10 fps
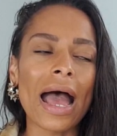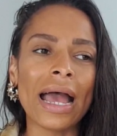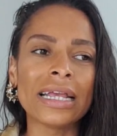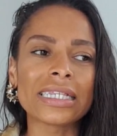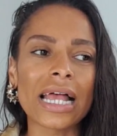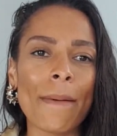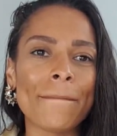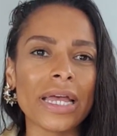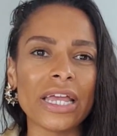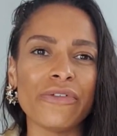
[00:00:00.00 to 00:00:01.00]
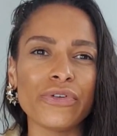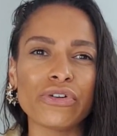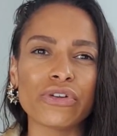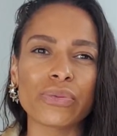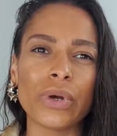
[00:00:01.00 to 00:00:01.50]
It's like, but if you're
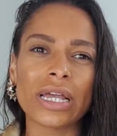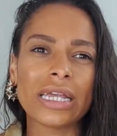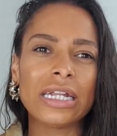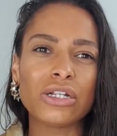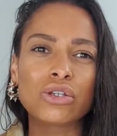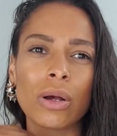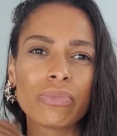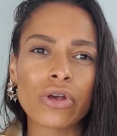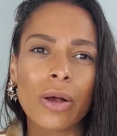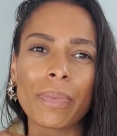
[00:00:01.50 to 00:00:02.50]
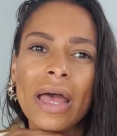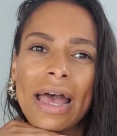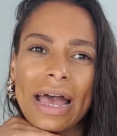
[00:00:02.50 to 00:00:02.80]
just working in Topshop,